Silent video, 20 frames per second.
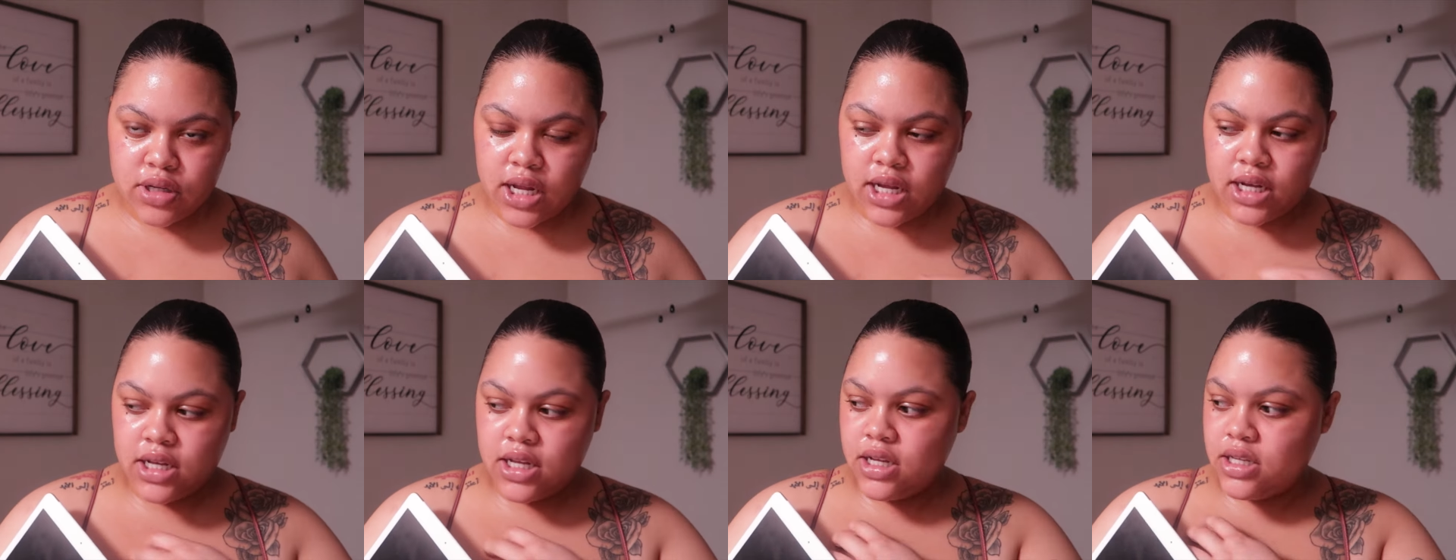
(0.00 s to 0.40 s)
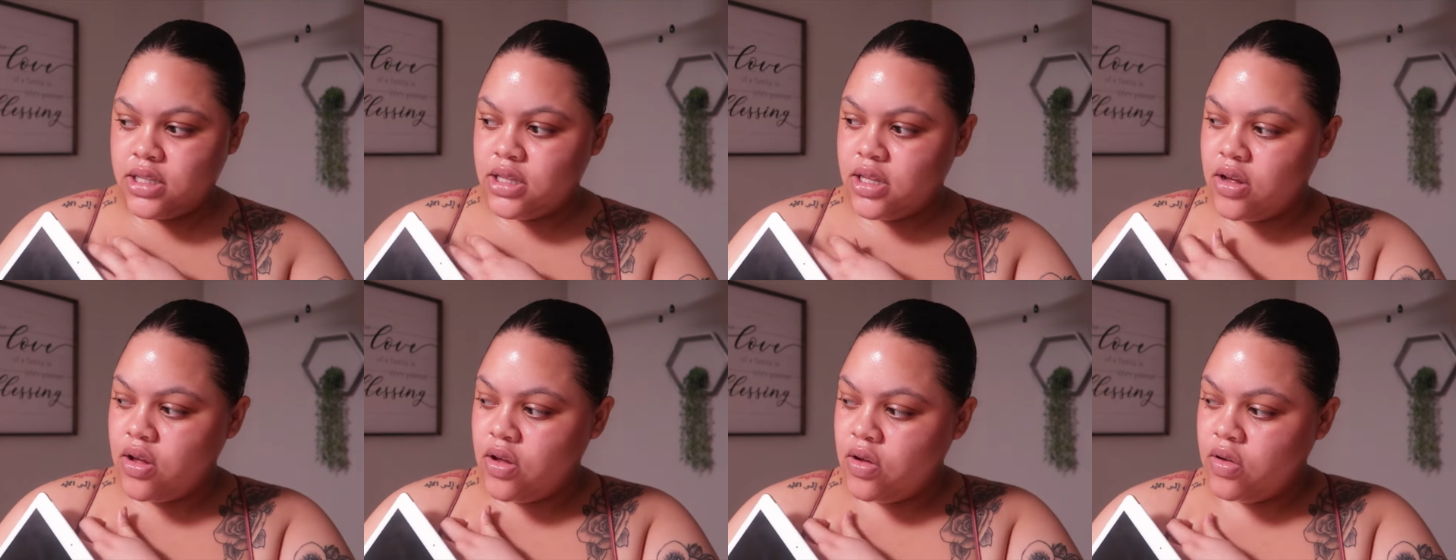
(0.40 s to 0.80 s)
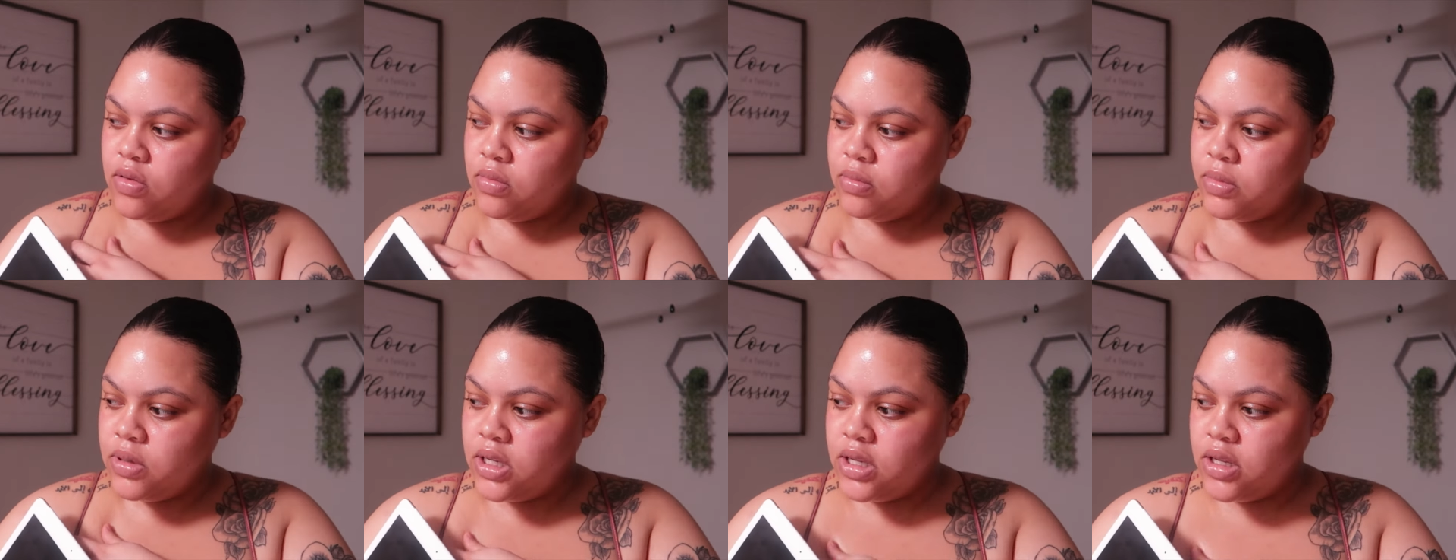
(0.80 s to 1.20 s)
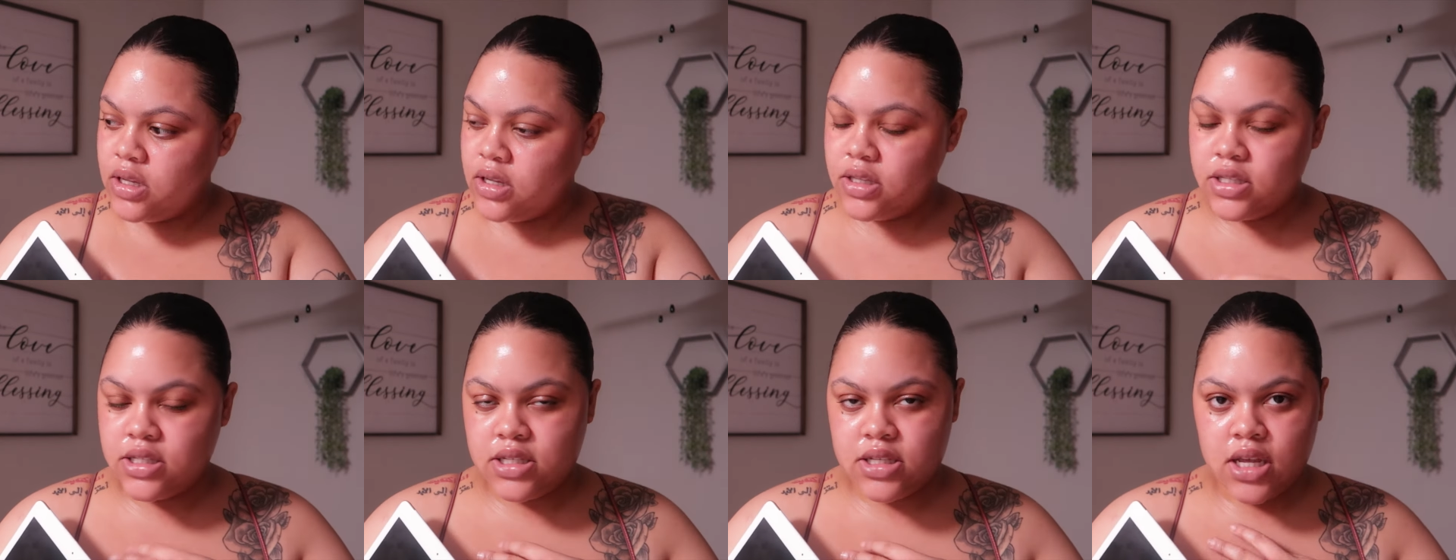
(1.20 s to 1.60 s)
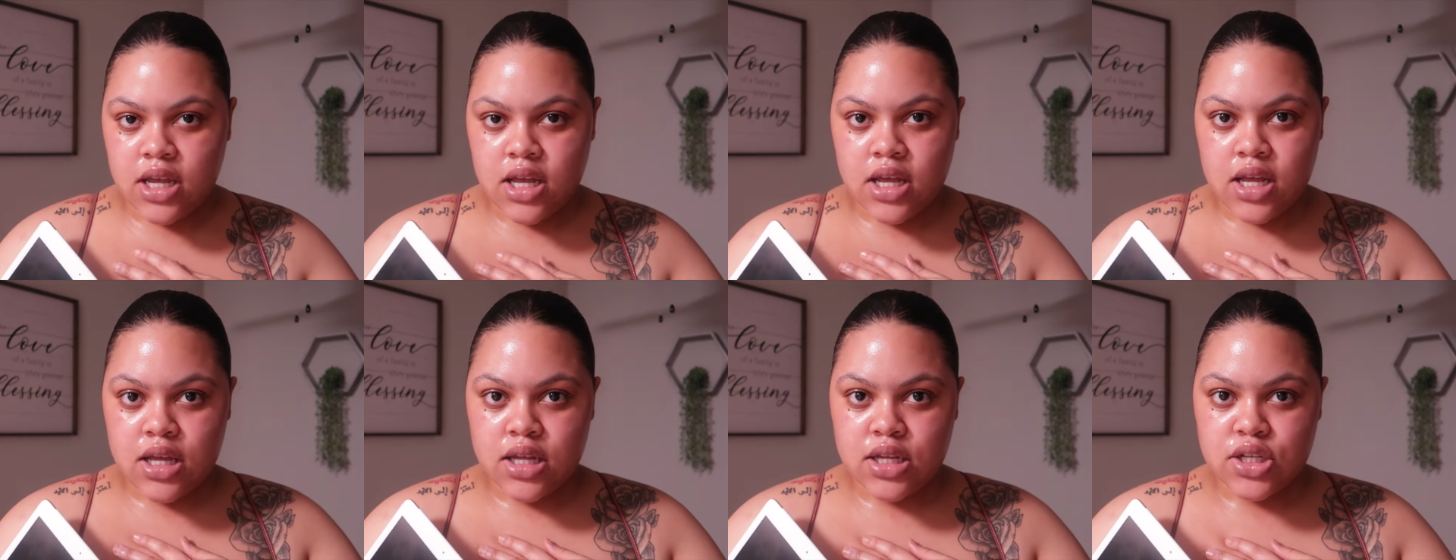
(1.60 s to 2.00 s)
I cooked the home cooked
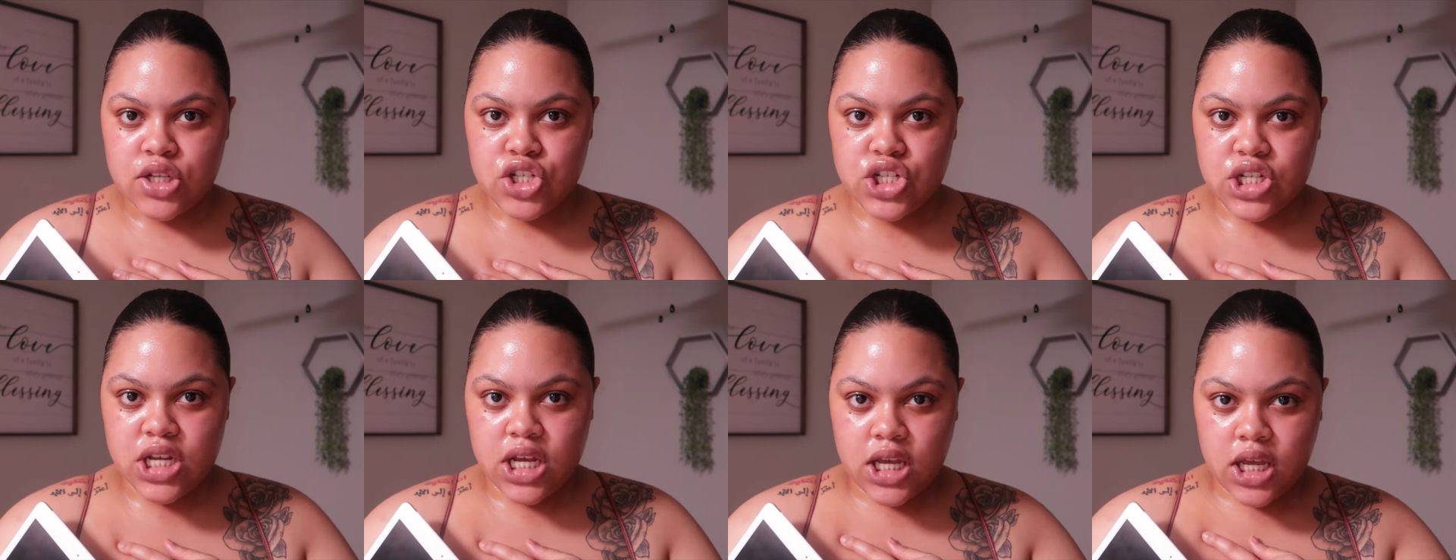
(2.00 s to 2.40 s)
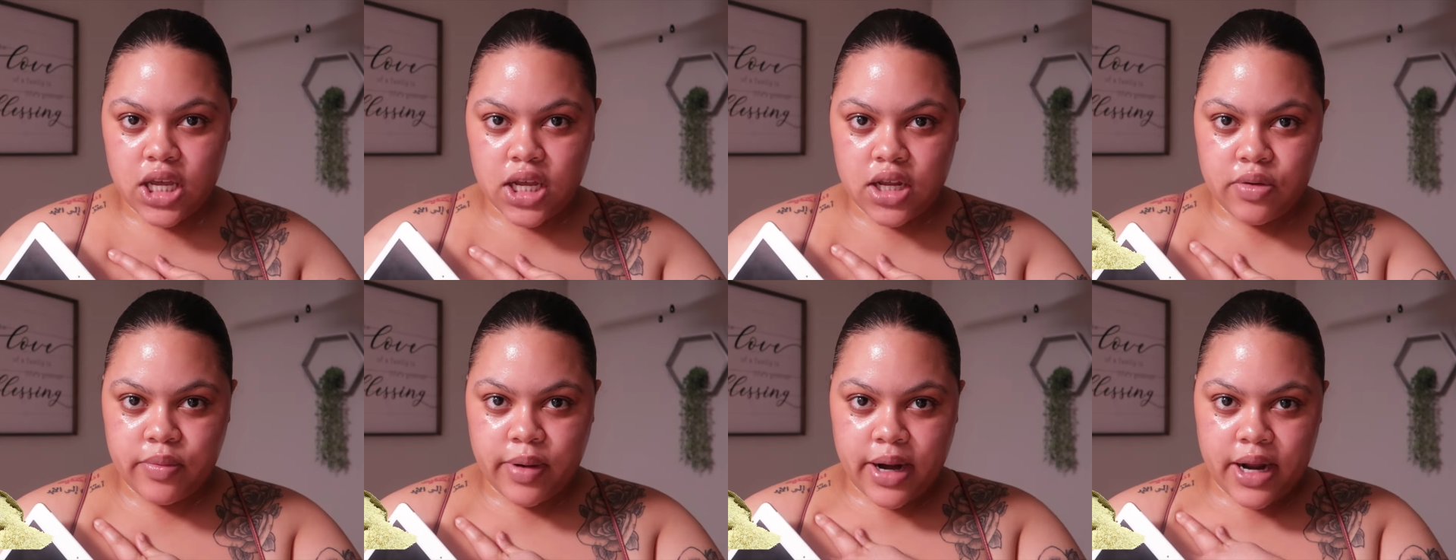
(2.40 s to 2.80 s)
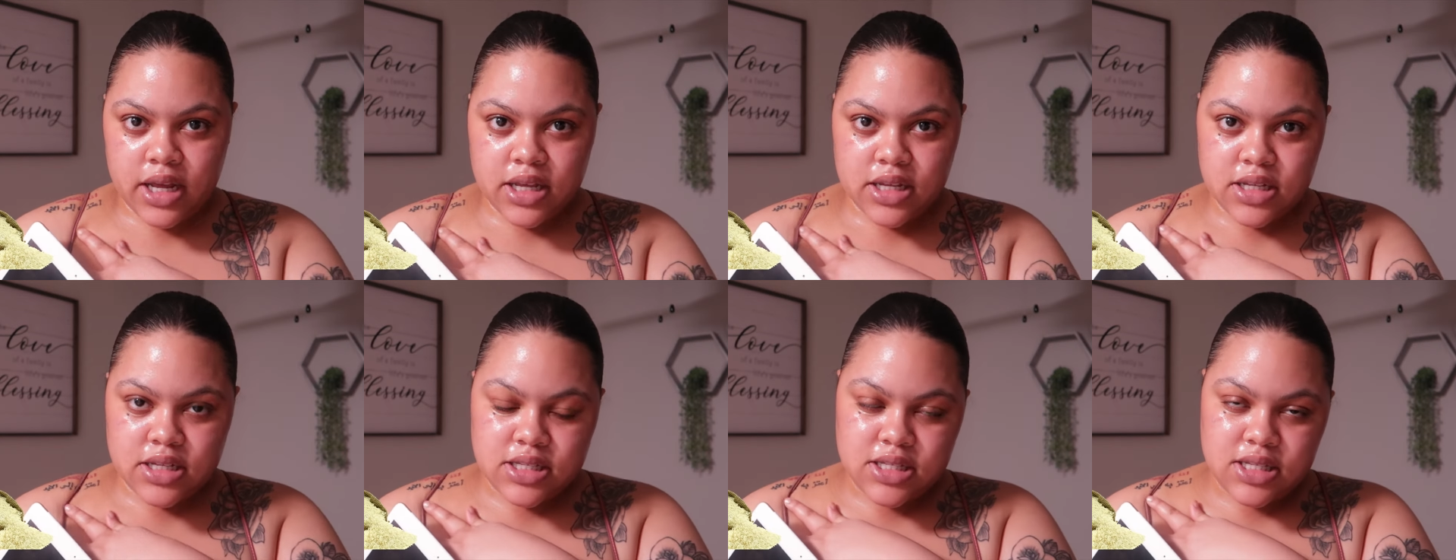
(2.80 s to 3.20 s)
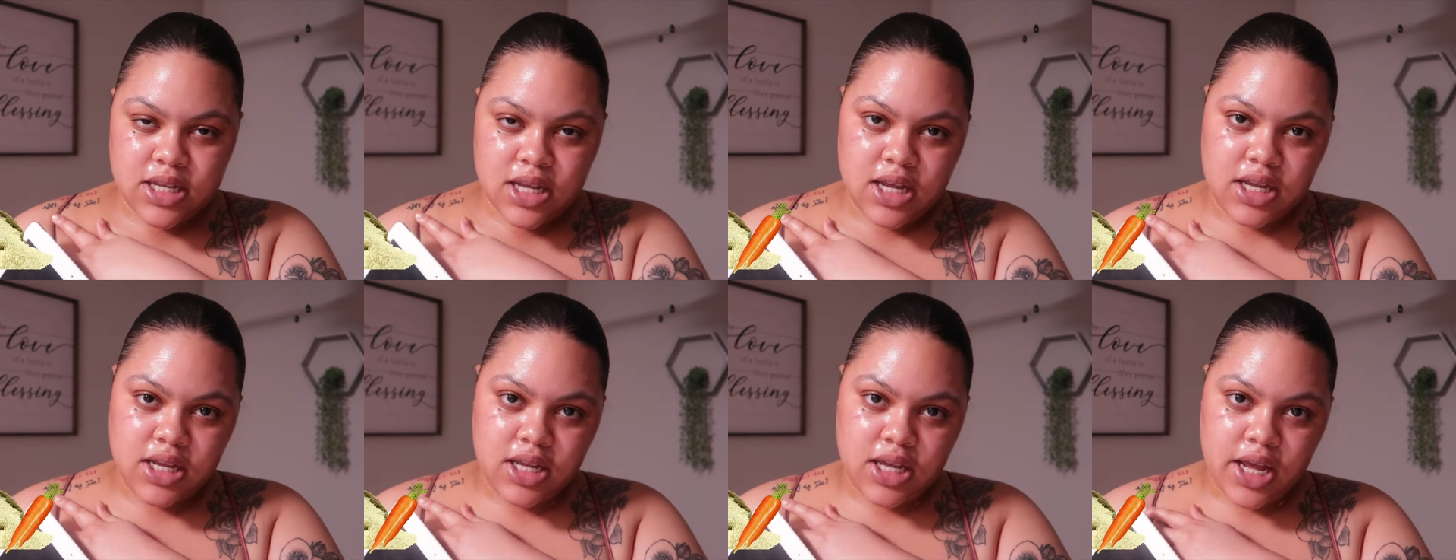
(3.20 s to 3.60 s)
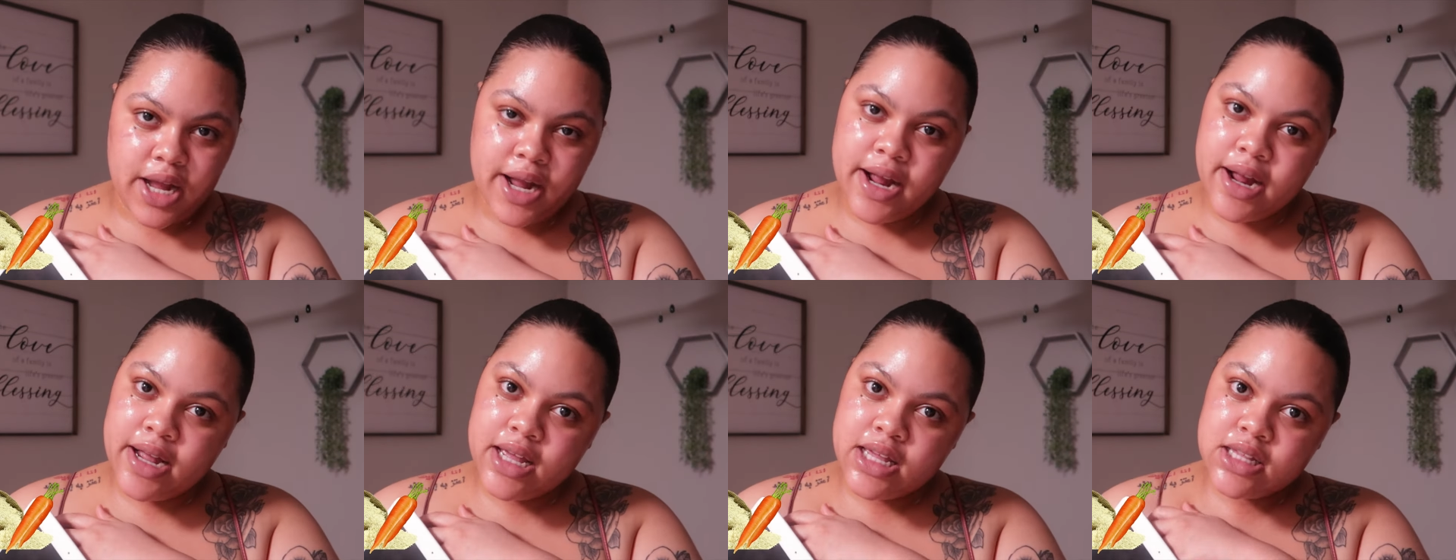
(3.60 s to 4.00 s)
chicken, rice, and
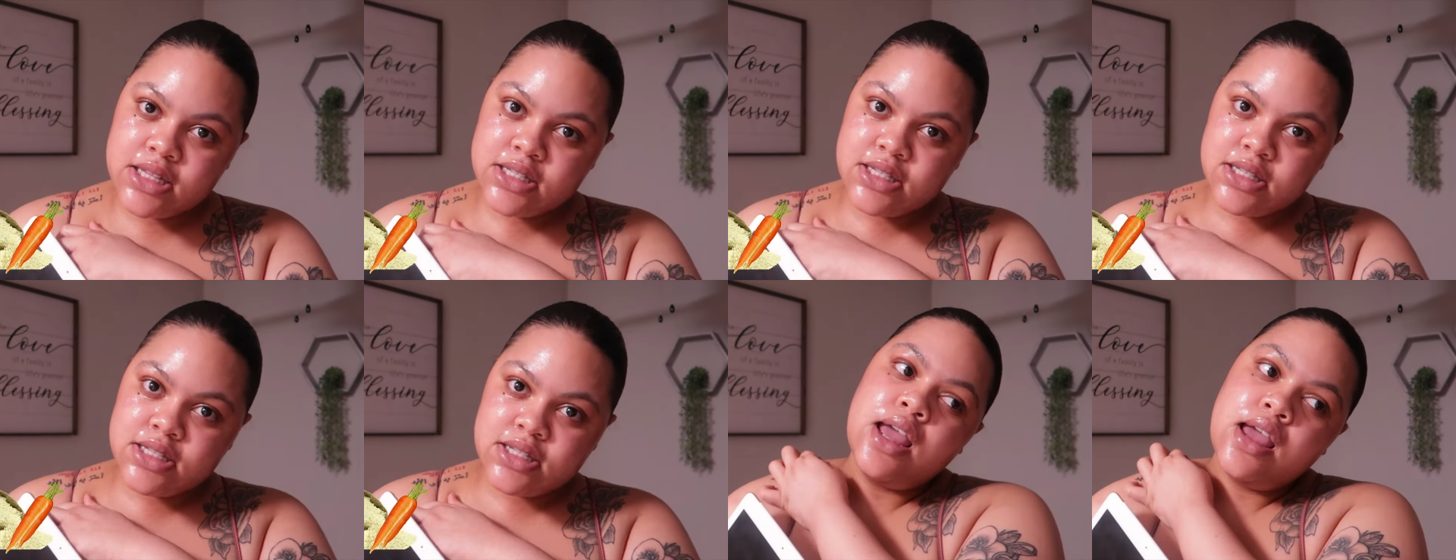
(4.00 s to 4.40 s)
carrots.